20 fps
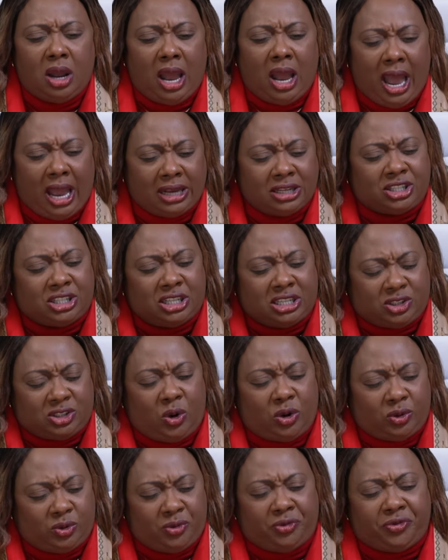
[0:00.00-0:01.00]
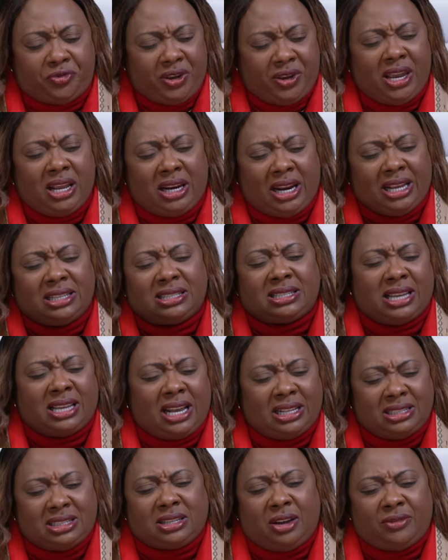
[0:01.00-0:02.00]
and she's going to feel a
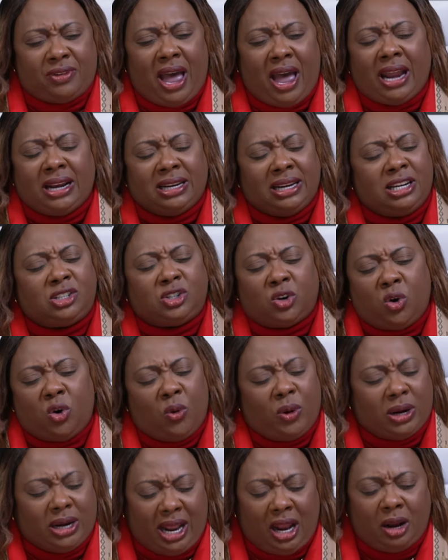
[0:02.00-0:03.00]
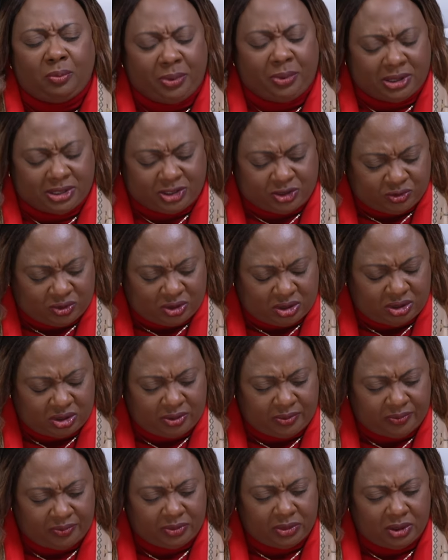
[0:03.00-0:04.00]
sense of, I need to go and help Israel.
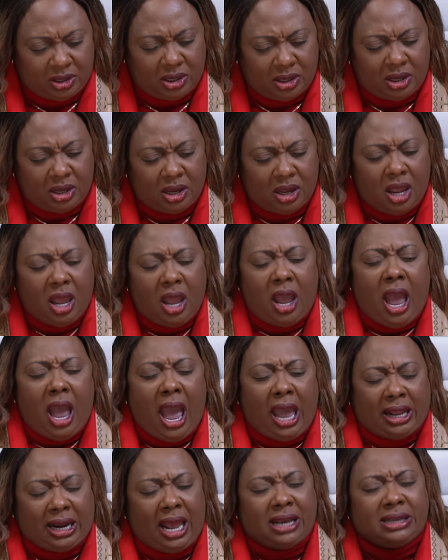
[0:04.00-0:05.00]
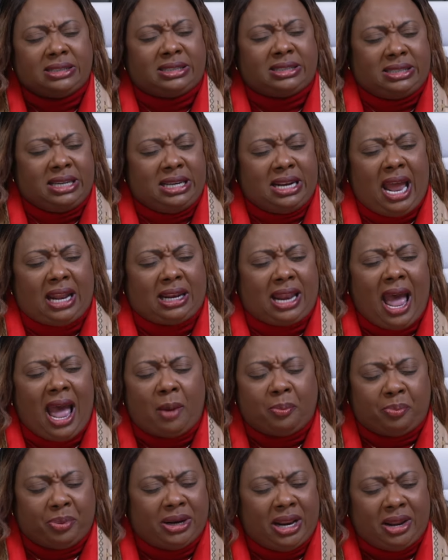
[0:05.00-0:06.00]
And I see that
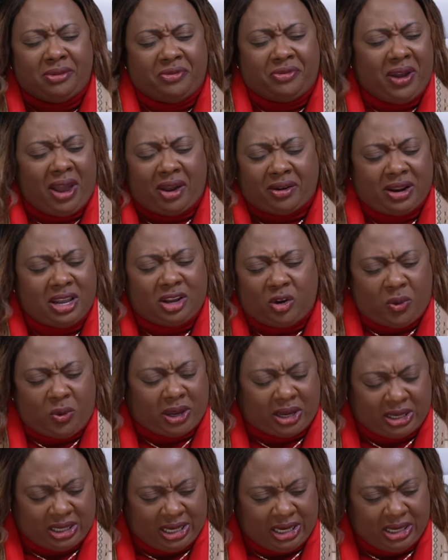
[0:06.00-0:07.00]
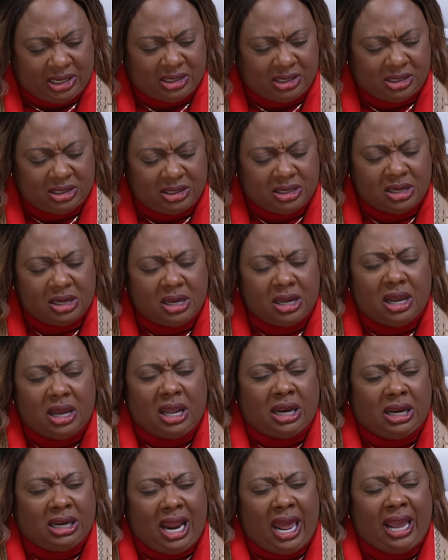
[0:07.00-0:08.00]
happening very quickly.
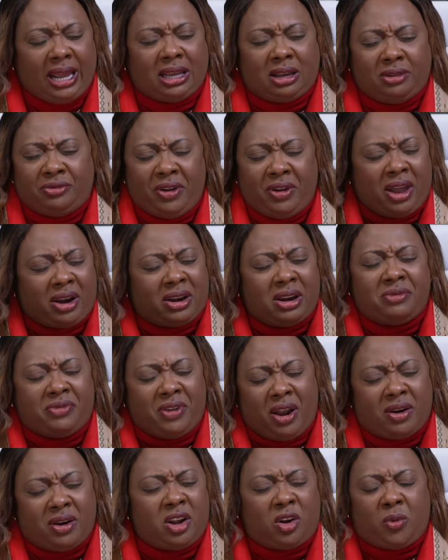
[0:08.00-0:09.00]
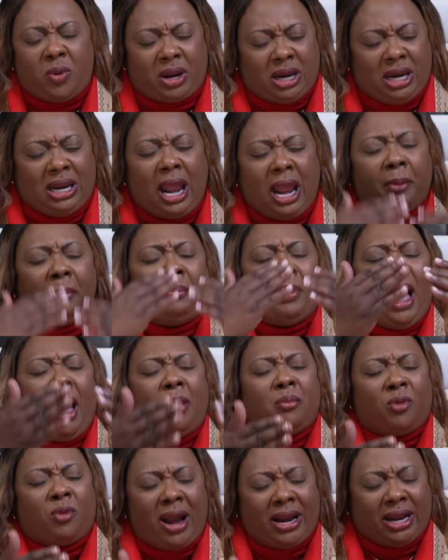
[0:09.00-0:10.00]
Like very, very quickly, like bam,
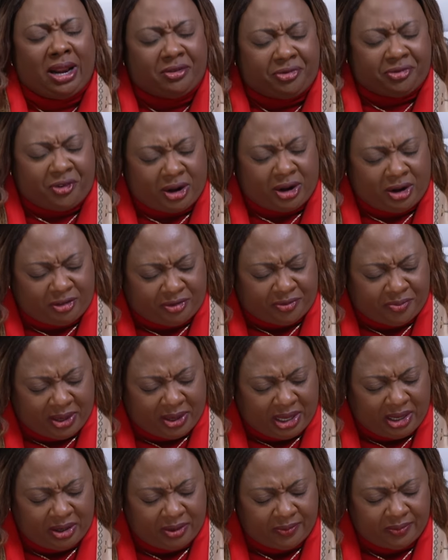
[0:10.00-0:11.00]
right in front of me.